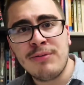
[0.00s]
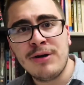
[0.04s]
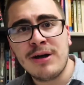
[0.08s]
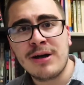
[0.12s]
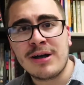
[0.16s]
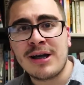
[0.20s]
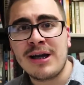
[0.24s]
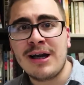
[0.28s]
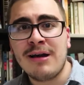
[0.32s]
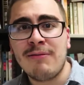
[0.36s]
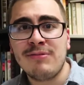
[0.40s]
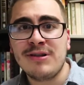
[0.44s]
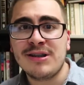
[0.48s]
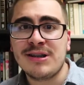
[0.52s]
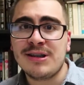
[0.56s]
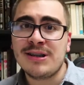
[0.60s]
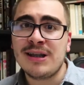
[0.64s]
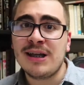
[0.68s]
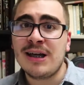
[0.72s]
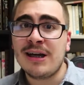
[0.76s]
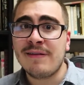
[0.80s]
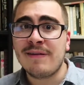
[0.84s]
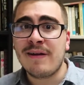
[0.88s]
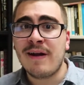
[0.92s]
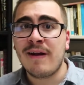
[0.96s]
a book, and I'm just
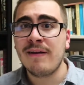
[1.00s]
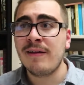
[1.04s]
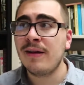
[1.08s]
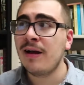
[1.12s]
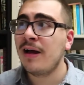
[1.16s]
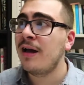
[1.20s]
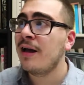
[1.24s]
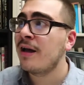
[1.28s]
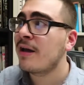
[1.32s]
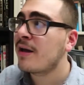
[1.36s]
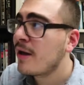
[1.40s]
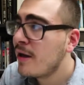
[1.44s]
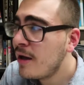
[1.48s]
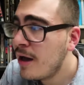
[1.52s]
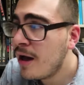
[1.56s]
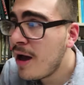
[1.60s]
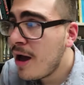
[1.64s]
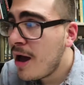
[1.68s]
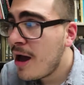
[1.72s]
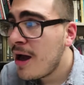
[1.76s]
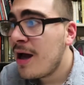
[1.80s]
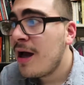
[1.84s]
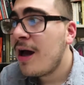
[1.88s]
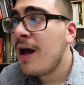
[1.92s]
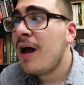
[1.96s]
sitting there like,
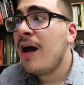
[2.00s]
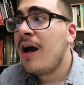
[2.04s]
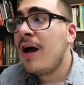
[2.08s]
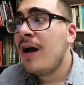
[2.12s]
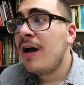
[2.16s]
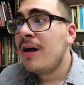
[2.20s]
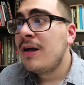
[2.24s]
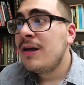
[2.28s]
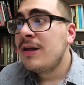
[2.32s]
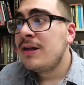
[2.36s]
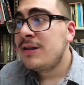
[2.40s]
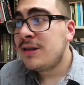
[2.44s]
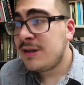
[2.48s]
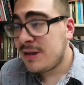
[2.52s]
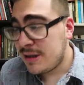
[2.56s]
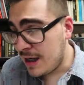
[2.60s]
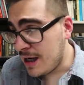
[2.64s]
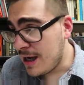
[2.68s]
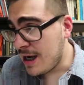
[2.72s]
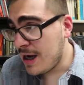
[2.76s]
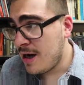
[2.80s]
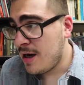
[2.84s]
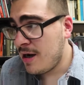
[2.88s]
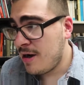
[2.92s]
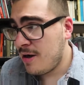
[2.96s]

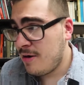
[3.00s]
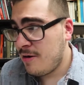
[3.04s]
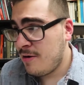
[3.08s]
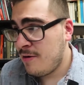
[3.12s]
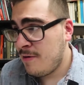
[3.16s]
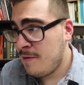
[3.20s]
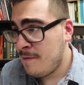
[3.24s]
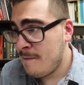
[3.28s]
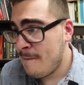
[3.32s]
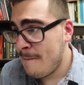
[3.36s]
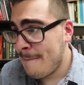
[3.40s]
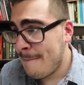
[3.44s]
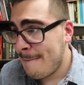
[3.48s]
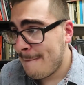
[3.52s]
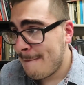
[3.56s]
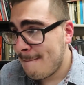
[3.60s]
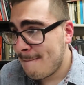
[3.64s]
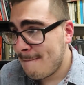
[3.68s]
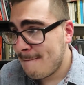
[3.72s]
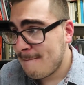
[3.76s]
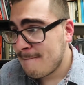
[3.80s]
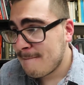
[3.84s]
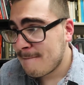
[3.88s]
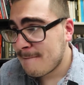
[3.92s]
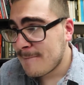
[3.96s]

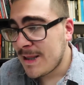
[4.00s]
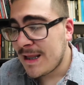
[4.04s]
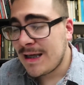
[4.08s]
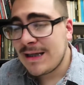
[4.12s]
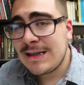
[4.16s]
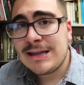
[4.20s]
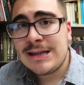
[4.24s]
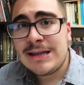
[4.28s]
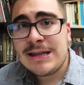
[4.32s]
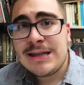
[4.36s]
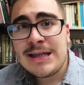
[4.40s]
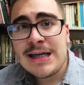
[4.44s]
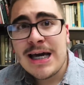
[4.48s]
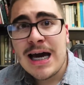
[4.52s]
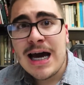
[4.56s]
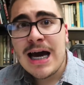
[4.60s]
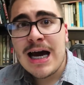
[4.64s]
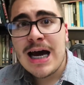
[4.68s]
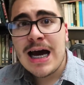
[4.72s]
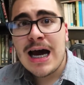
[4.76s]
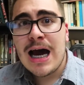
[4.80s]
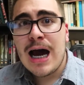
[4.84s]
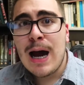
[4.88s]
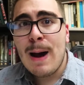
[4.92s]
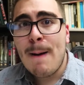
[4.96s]
damn.
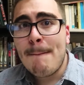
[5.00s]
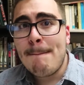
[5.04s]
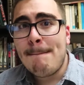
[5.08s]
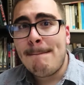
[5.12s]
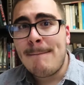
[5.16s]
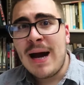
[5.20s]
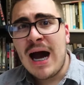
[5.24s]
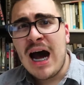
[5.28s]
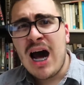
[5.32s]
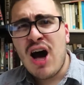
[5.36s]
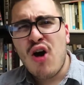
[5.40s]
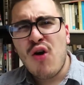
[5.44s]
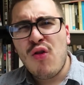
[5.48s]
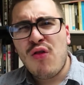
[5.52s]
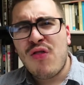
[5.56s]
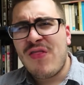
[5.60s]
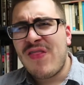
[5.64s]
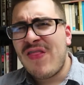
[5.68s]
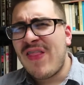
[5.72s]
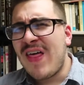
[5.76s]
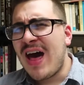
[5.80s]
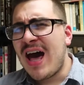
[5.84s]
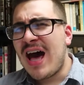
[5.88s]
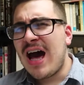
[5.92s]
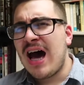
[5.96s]
Yeah,
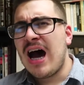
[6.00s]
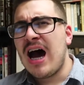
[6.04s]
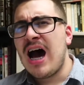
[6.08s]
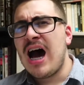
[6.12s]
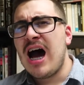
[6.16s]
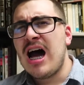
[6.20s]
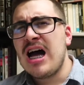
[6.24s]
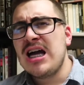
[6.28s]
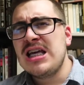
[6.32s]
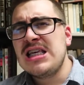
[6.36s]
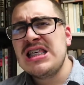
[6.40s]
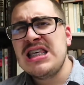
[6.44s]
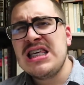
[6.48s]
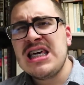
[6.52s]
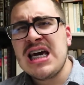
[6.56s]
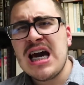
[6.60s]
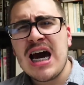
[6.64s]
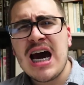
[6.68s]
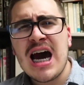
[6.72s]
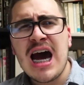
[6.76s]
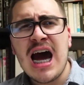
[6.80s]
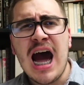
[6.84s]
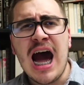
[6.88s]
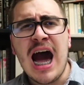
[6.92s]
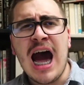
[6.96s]
about that.
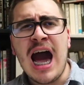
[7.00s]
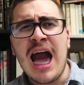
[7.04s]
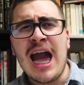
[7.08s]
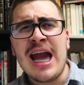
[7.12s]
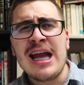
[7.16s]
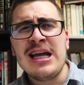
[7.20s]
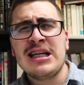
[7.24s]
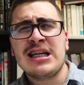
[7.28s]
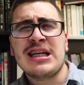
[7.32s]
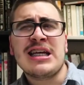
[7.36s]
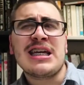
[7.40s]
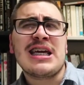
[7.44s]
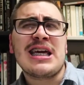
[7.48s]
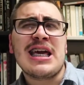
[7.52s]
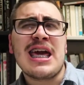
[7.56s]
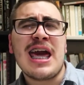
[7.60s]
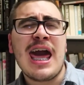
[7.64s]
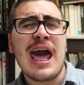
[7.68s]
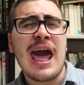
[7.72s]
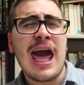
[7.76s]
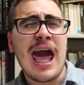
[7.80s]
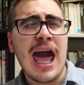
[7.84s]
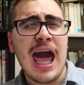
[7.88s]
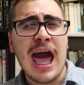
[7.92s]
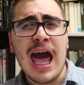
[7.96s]
Yeah, I
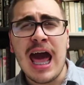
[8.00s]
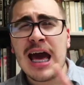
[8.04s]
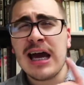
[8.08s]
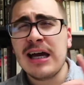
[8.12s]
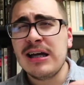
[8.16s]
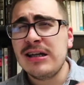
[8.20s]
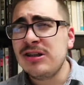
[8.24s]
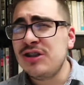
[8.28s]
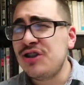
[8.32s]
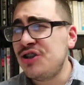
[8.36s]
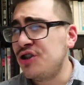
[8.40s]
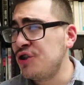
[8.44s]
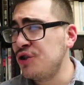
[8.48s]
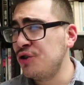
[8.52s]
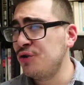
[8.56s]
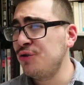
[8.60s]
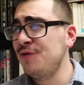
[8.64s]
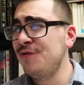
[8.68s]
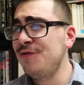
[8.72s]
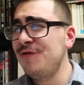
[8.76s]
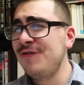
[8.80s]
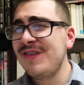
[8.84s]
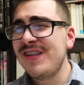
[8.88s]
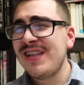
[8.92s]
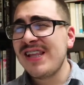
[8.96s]
can't
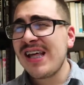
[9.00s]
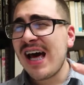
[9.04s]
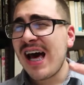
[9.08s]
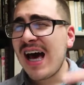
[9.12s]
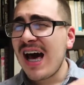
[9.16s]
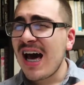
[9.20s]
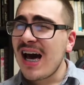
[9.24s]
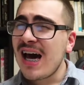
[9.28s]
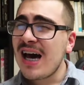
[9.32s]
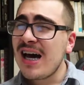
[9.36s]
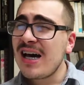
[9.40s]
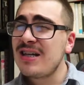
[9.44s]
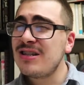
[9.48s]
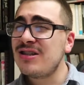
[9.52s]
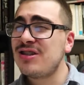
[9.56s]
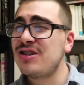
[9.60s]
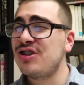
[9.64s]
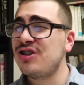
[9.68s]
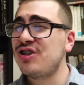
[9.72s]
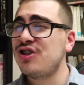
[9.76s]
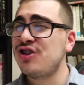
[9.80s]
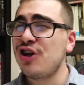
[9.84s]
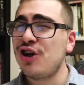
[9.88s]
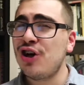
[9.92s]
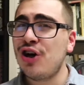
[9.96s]
do that.
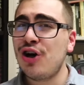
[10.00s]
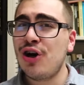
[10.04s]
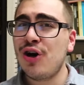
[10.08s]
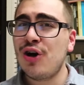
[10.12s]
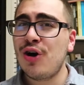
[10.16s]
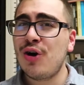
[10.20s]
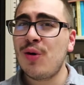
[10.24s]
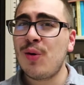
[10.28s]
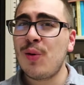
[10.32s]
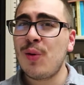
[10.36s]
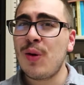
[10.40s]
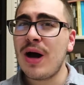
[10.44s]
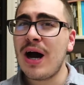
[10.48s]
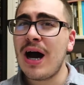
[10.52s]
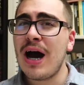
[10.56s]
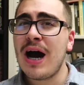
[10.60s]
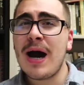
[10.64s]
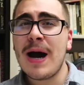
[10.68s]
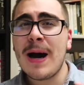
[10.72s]
So,